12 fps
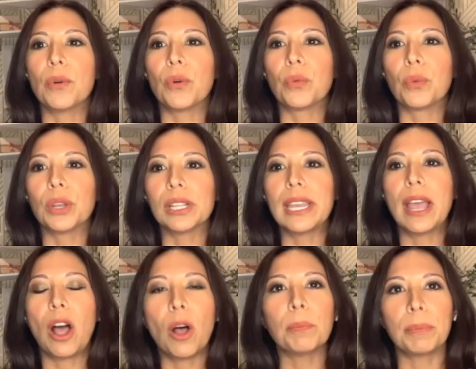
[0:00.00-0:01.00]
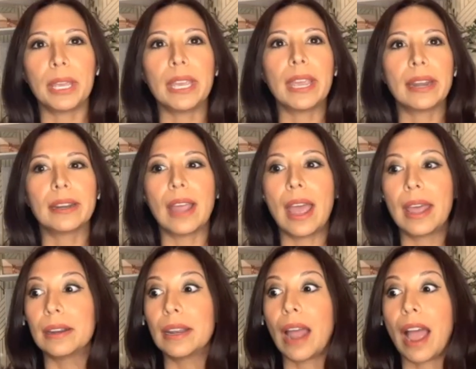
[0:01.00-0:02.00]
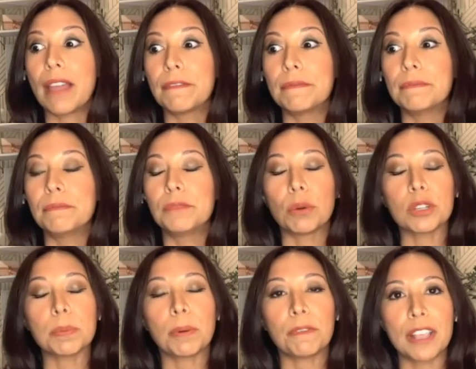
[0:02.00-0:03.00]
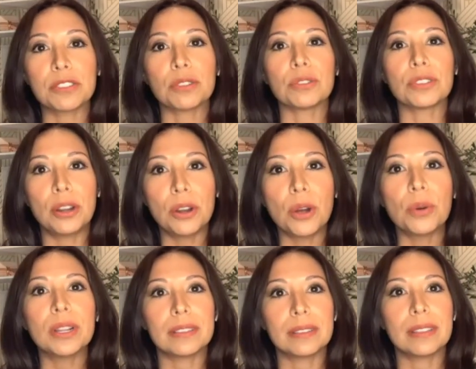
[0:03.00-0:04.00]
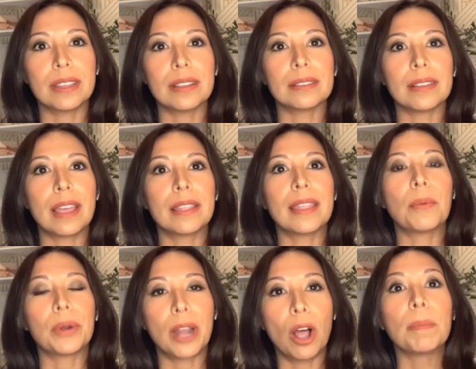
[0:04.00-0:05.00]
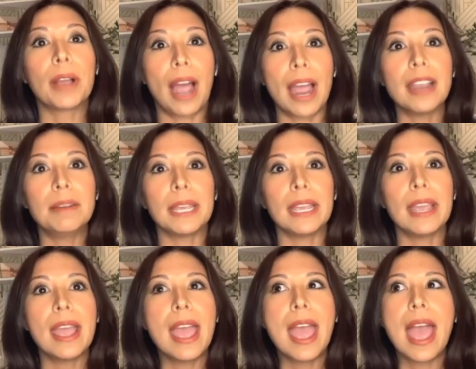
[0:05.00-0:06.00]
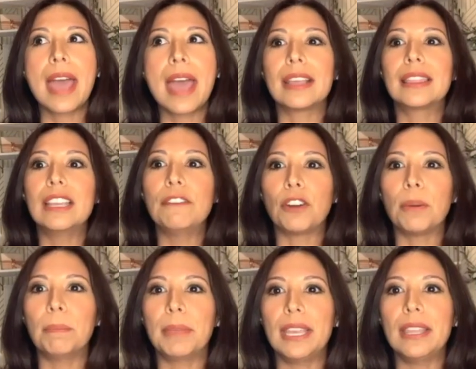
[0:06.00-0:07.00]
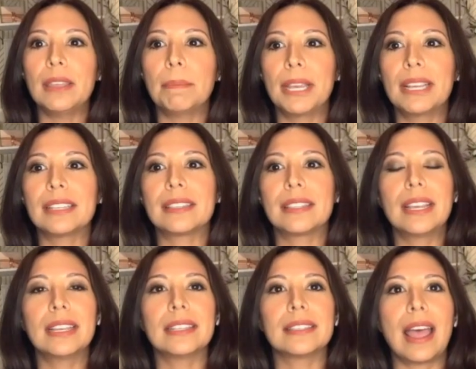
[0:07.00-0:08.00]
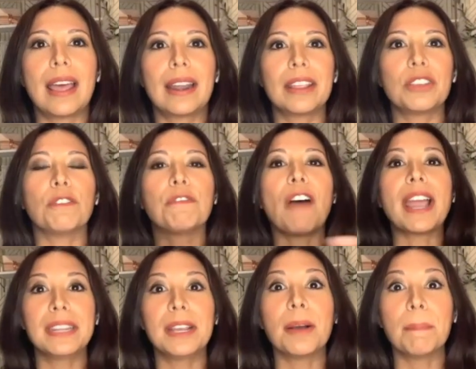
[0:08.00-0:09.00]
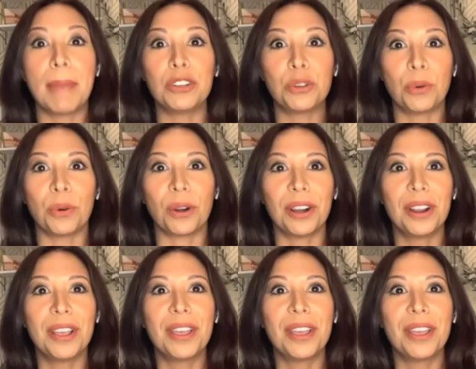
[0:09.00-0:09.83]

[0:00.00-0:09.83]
really helped me. And there was professors that noticed this and that would help guide me. And I think for me, the biggest thing is that, finding a mentor.